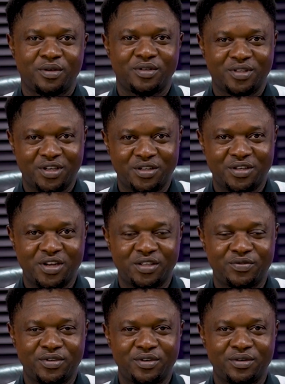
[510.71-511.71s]
See you in the
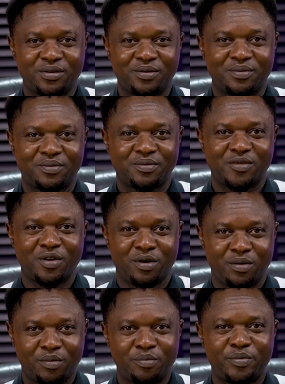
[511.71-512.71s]
next video.
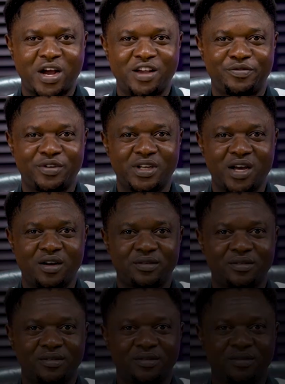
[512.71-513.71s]
Bye for now.